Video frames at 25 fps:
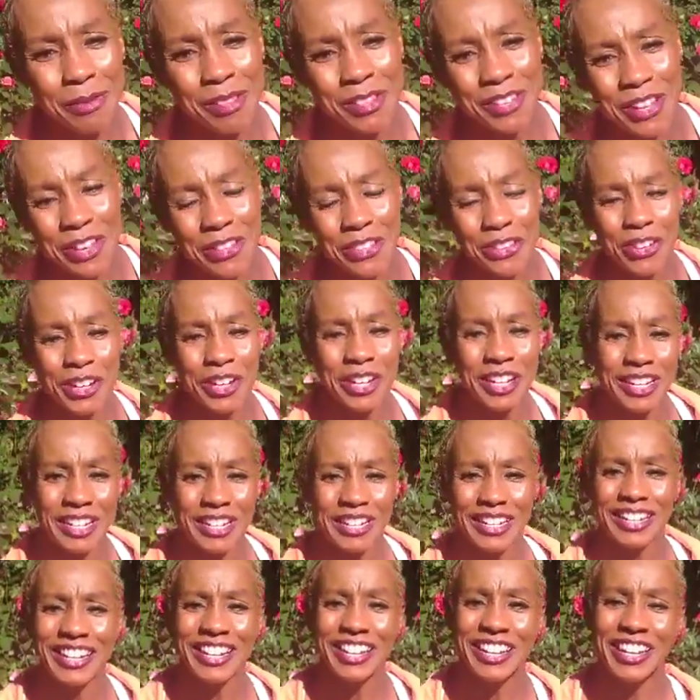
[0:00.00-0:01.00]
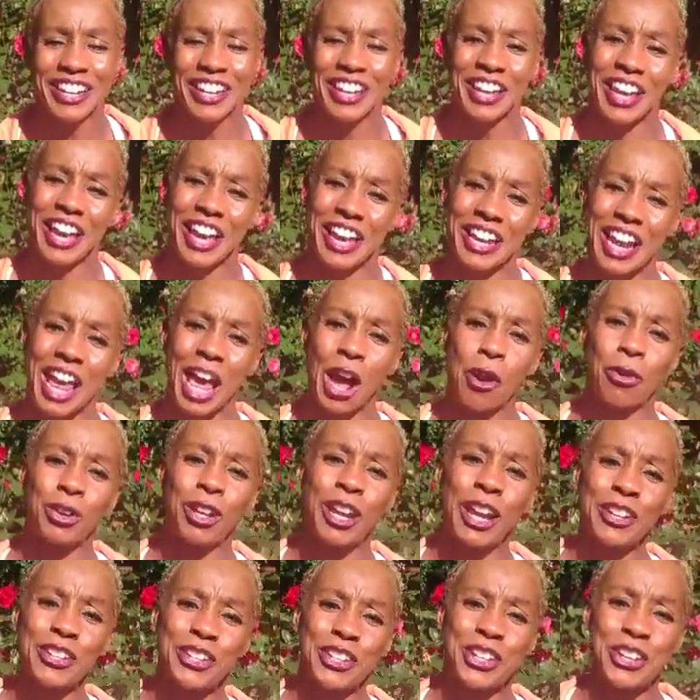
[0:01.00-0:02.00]
Southern Honey, and I would
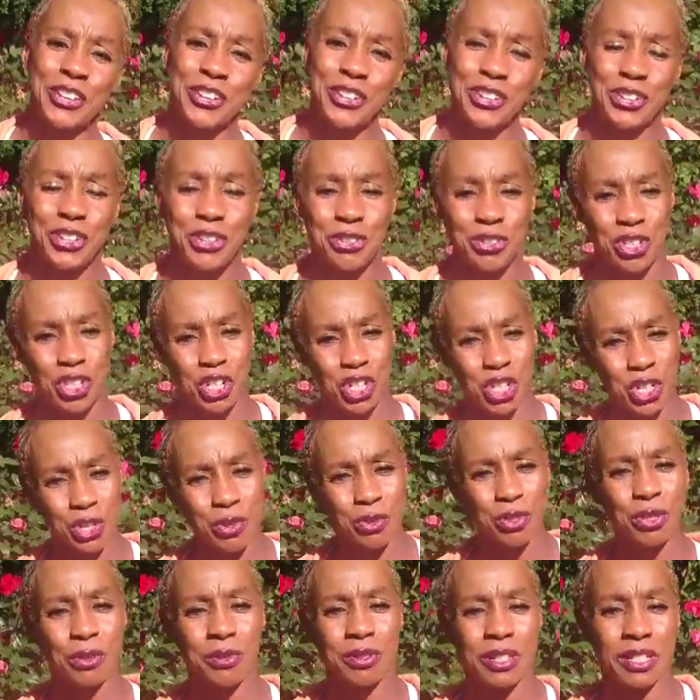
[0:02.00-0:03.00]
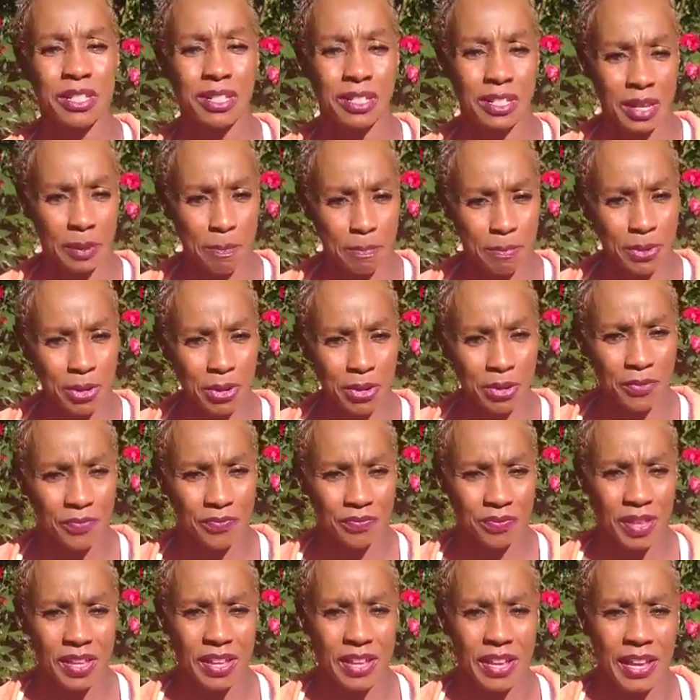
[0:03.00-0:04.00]
like to introduce you to simple
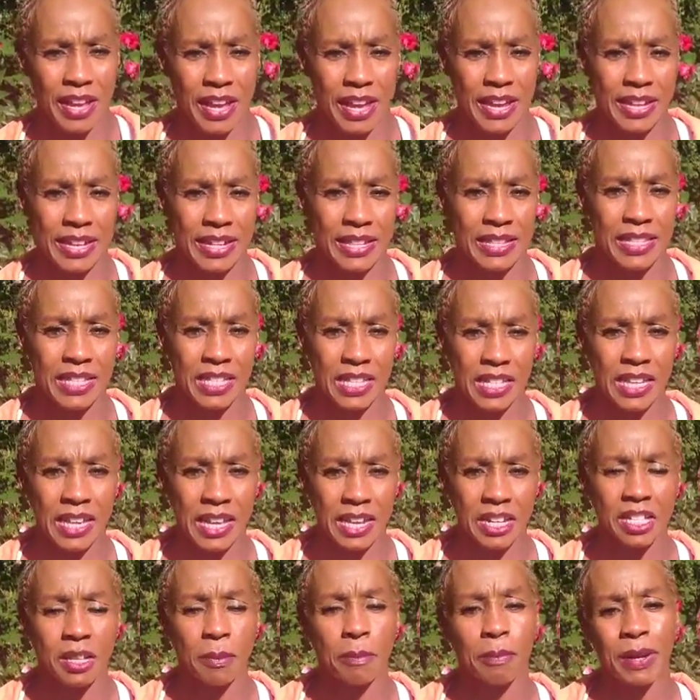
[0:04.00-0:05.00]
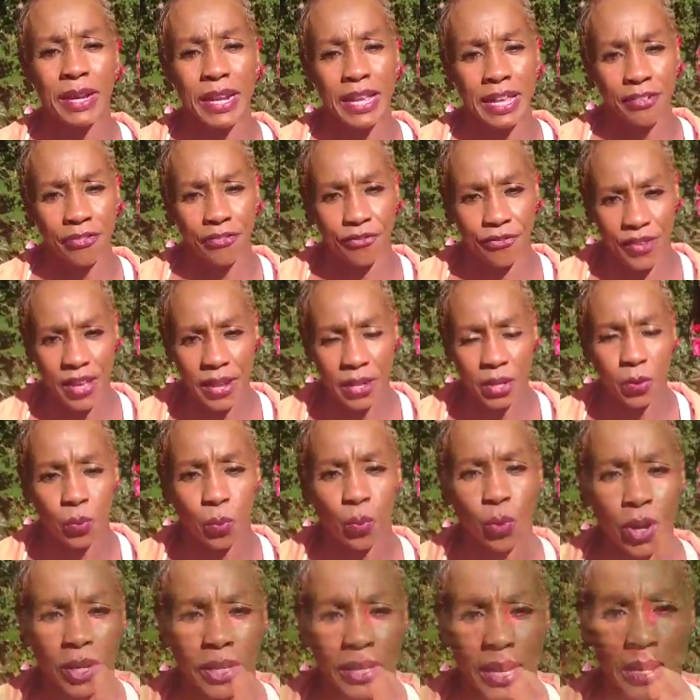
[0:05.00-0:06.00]
and intense but effective
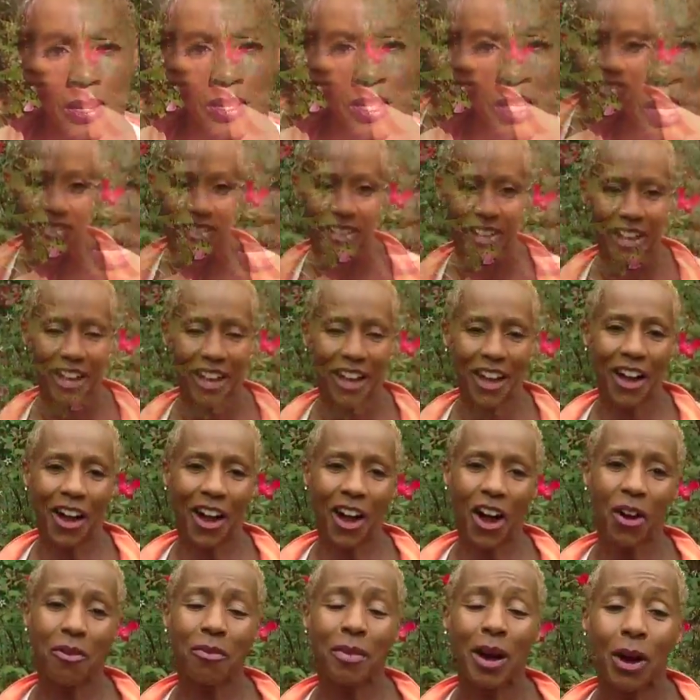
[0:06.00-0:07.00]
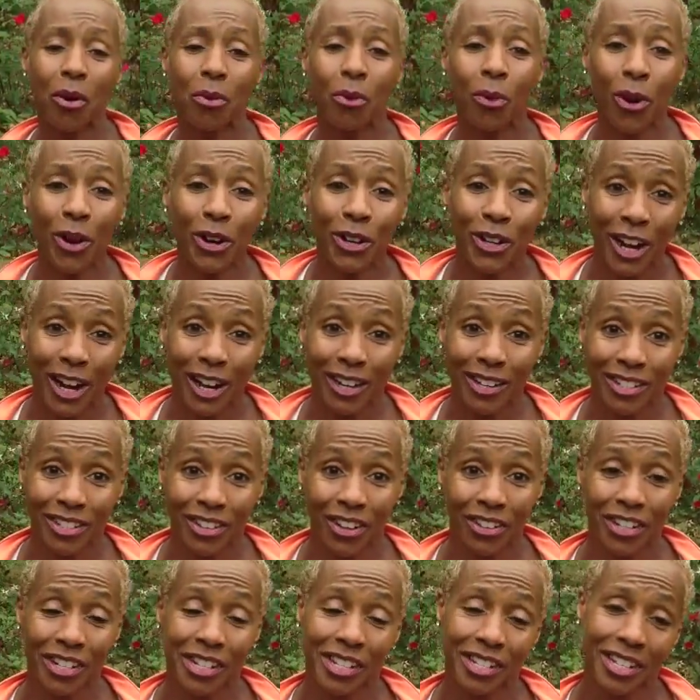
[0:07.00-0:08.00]
workouts to help you. All my workouts
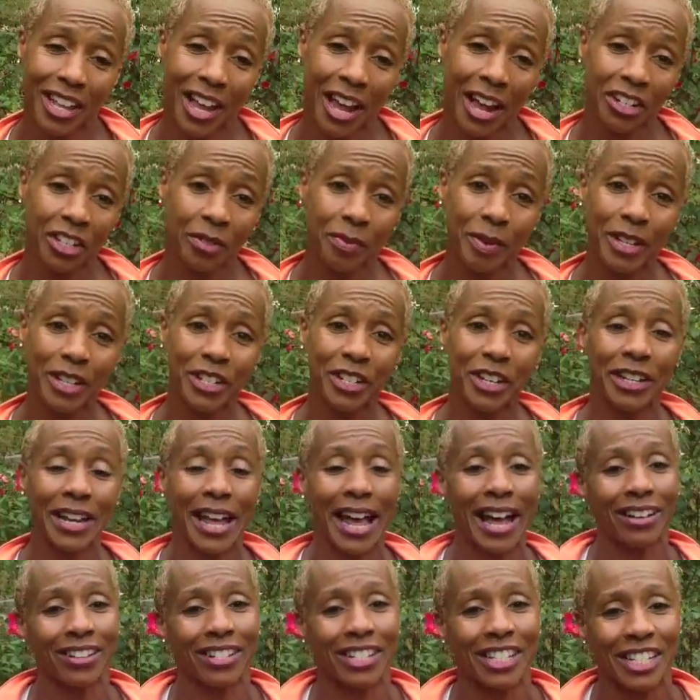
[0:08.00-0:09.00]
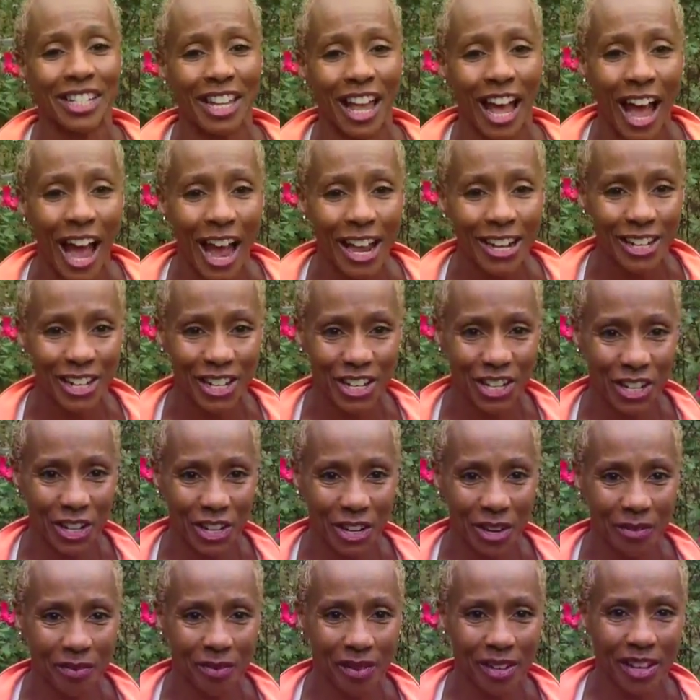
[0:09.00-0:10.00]
are designed to be done outside the
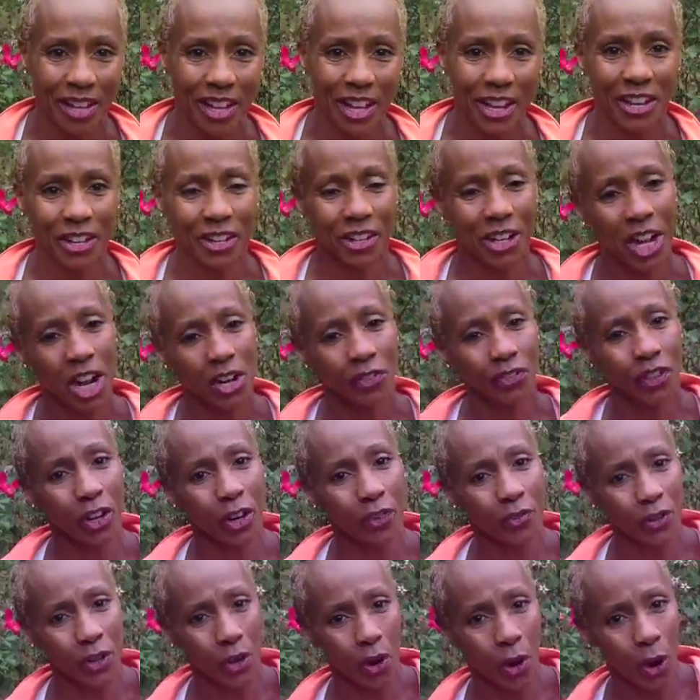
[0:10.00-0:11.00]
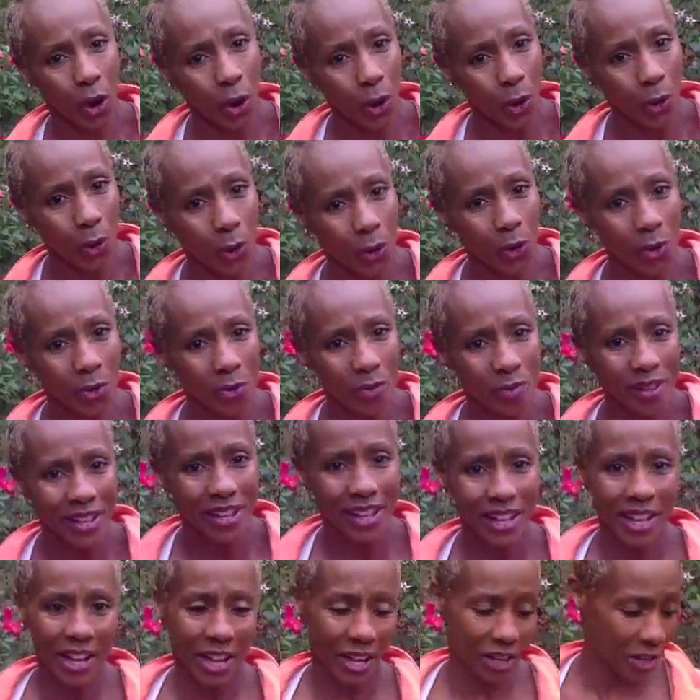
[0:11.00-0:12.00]
gym, in the comfort of your home,
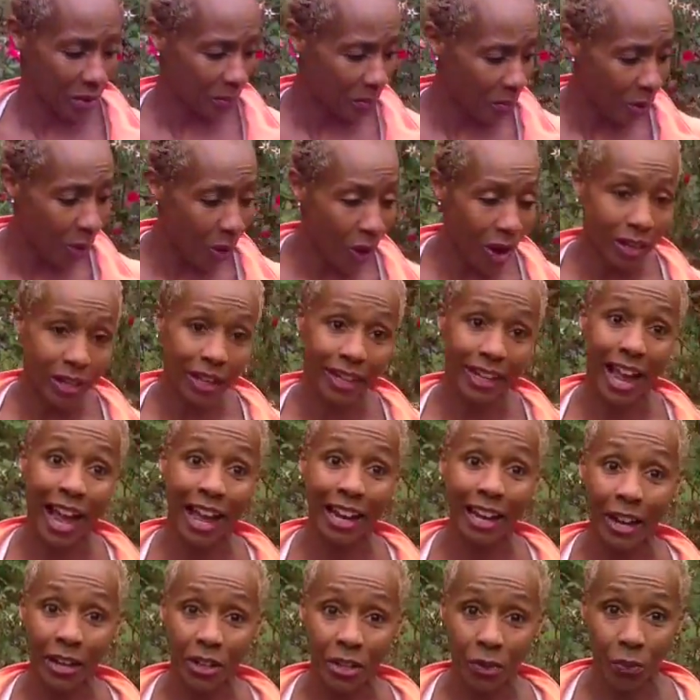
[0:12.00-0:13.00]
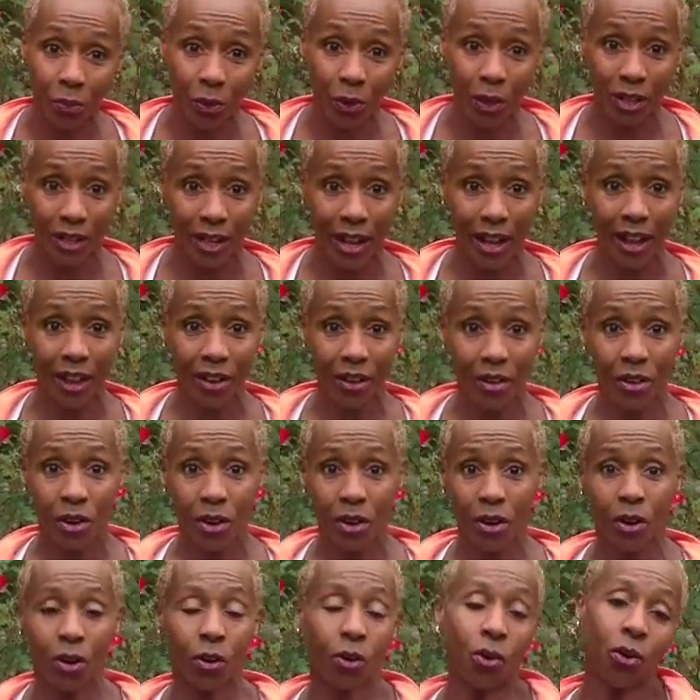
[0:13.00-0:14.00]
in the park like I like to work out,
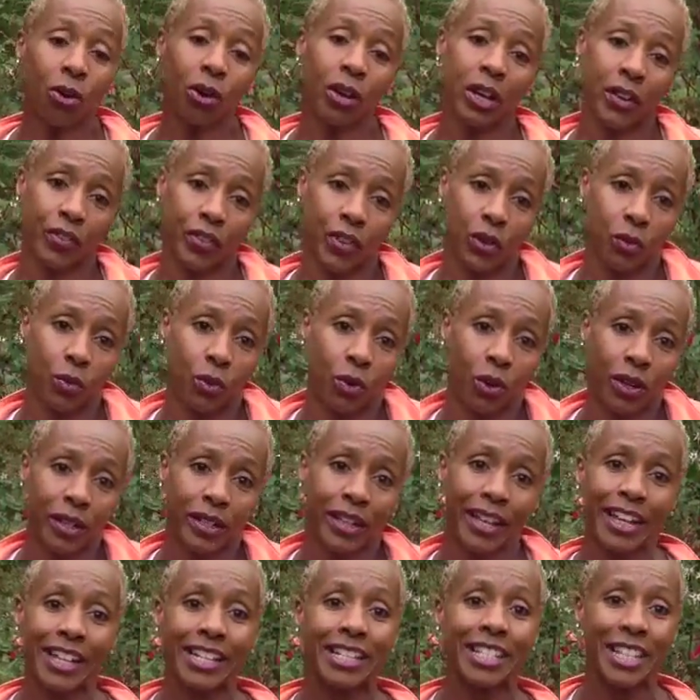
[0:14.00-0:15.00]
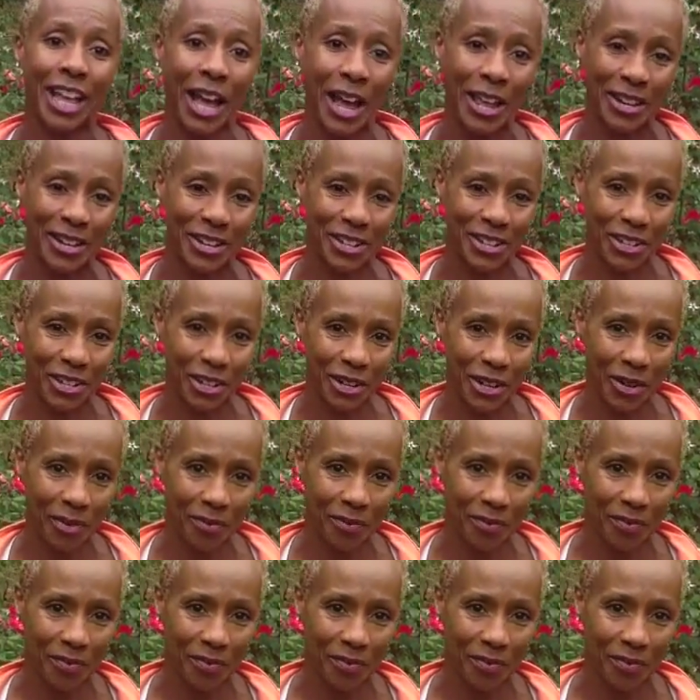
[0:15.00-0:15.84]
or if you want, inside the gym.